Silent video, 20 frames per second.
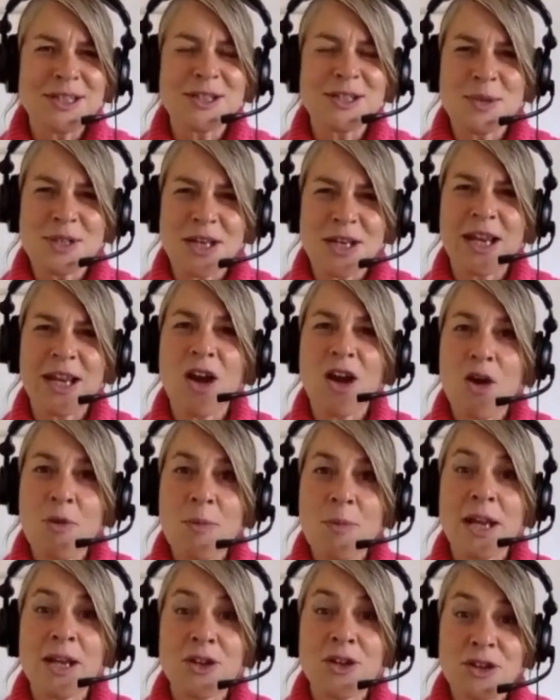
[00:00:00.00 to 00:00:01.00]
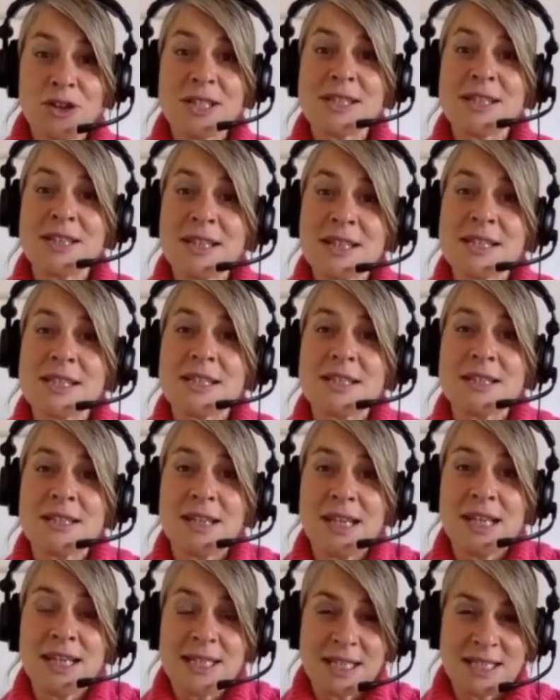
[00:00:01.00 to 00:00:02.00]
like, oh my goodness, this
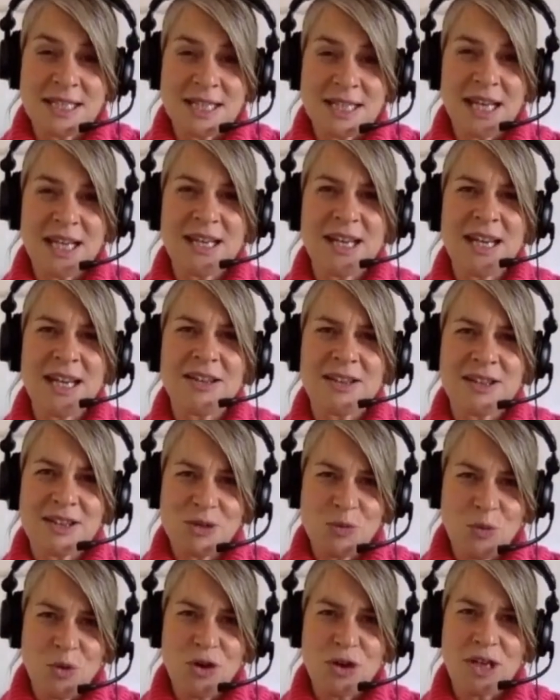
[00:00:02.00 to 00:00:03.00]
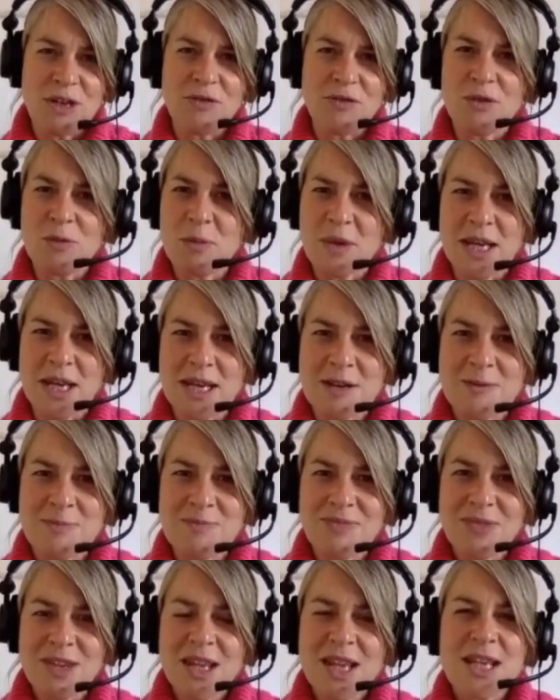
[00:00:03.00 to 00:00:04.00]
is a technique that's working for me.
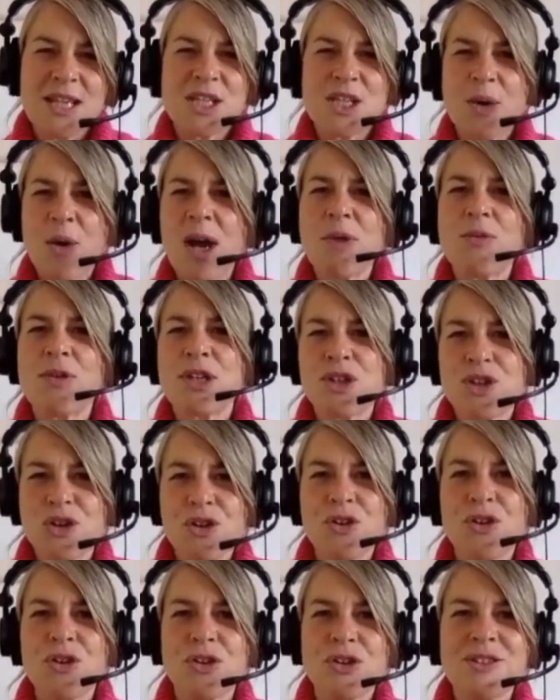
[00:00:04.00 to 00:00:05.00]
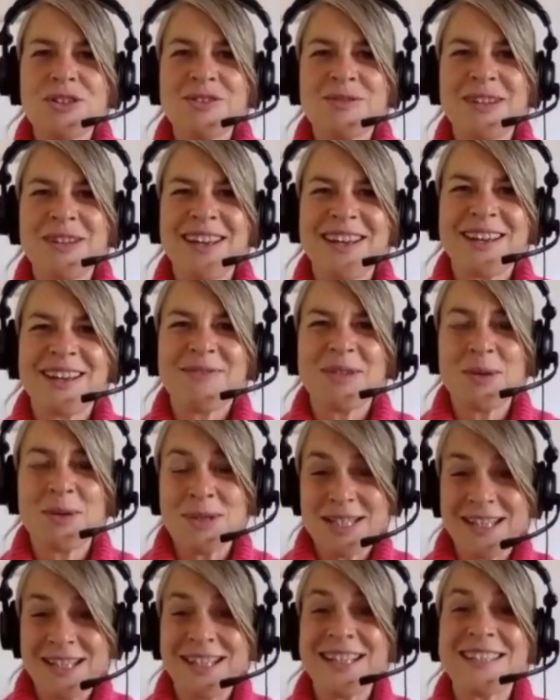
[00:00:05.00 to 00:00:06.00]
So I returned. It was
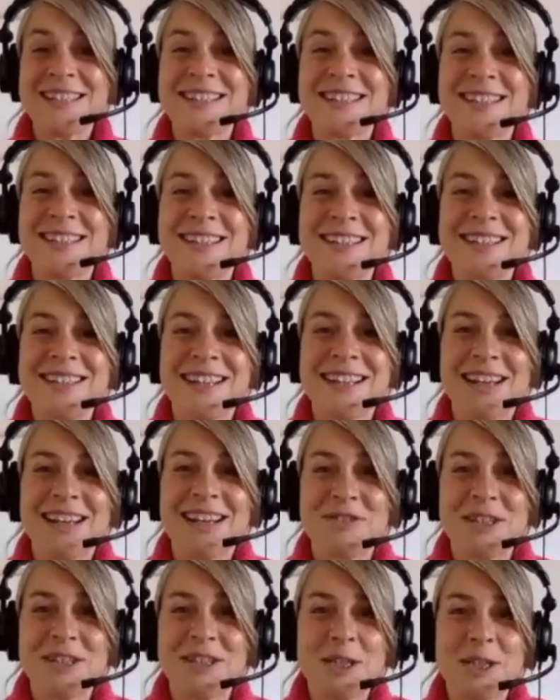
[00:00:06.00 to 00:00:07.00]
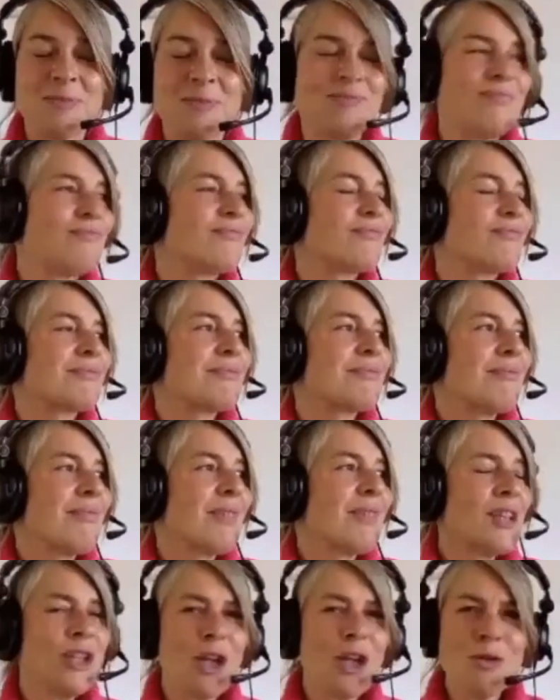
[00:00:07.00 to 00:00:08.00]
in Italy, the lovely,
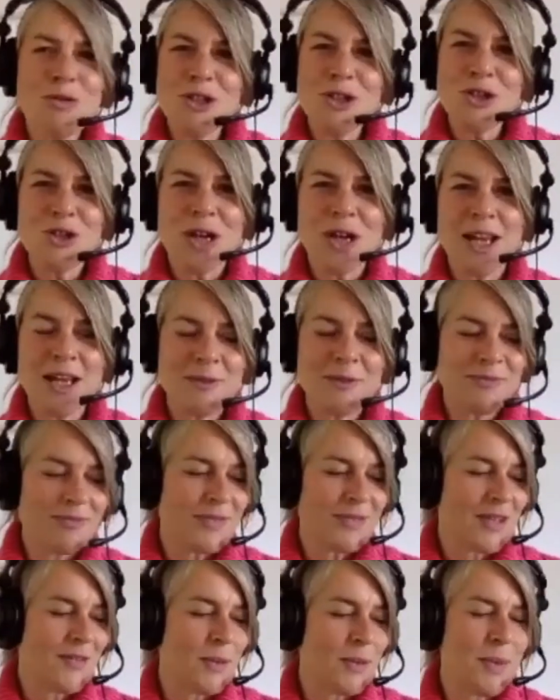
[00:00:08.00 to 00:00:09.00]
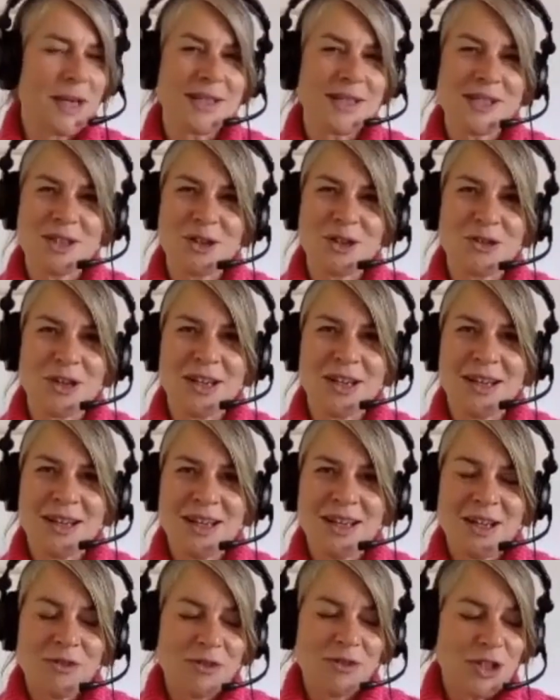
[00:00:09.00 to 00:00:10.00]
you know, Vipassana
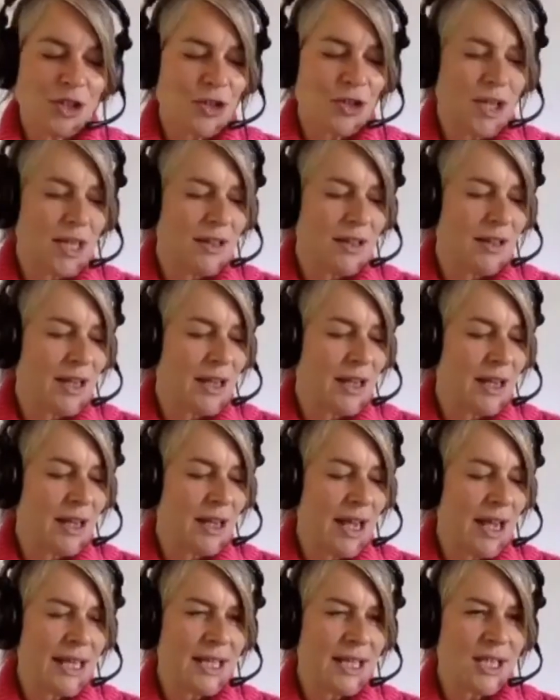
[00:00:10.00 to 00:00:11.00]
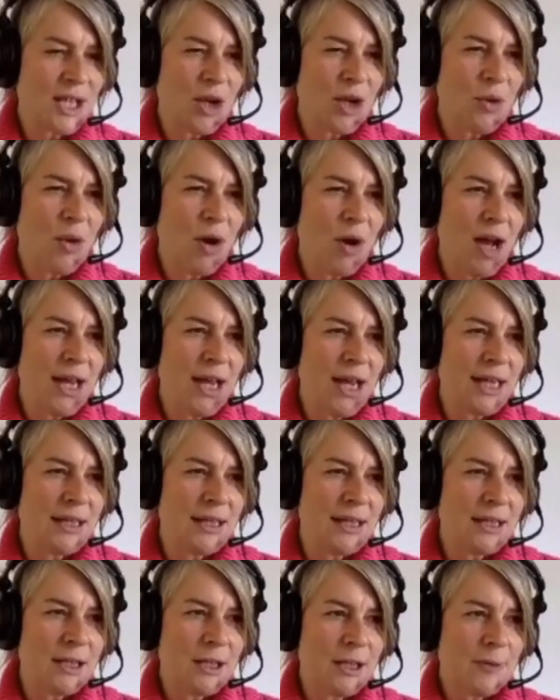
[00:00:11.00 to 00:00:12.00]
retreat there. And so I
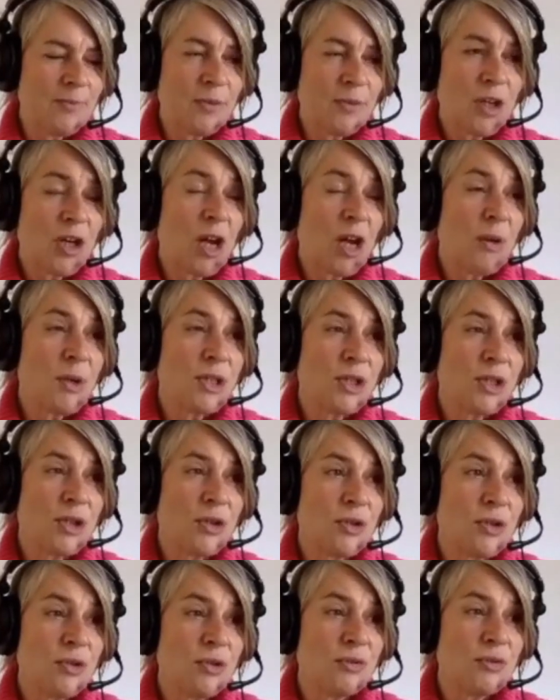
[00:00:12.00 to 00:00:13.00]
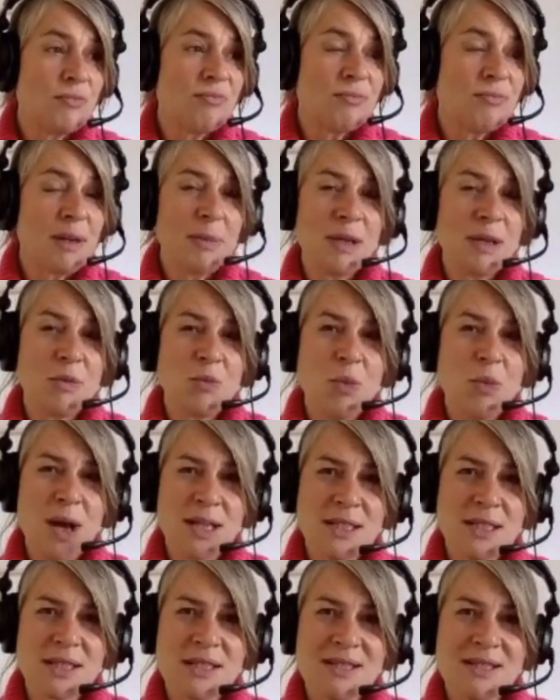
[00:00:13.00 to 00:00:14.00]
would do maybe once
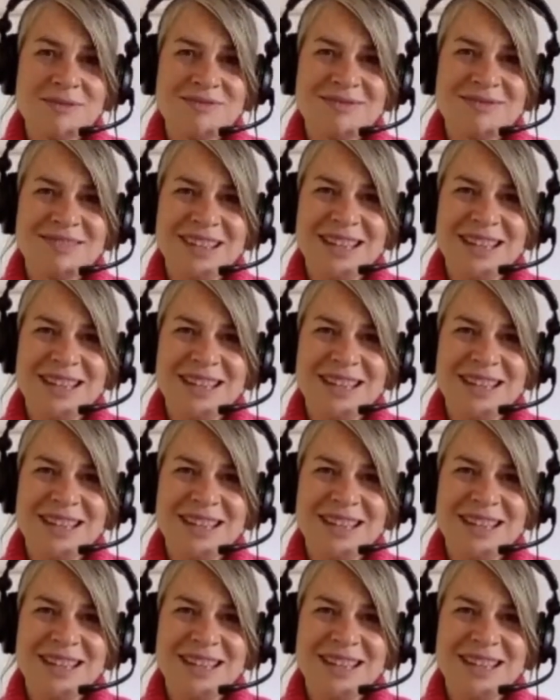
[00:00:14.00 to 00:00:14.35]
a